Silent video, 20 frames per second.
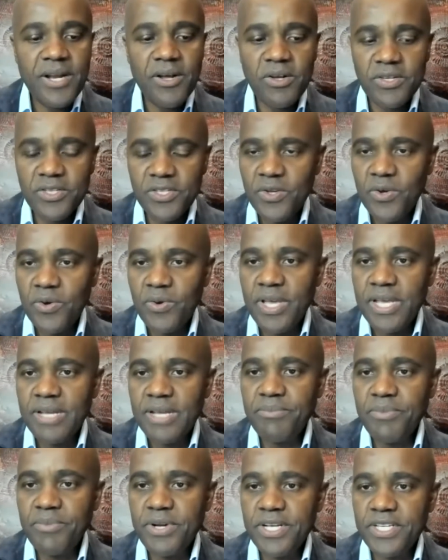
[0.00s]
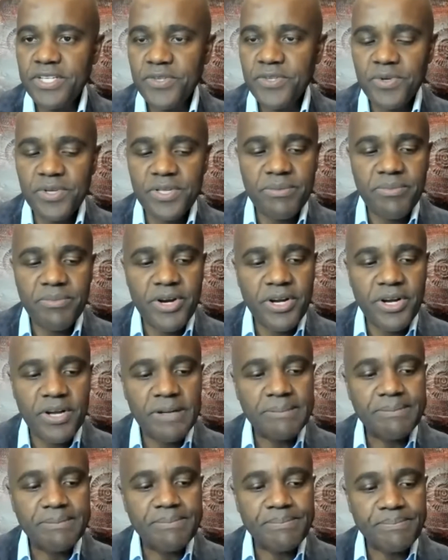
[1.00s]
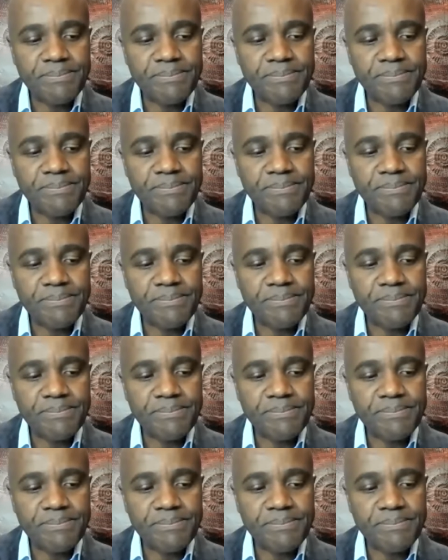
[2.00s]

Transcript: also in British North America.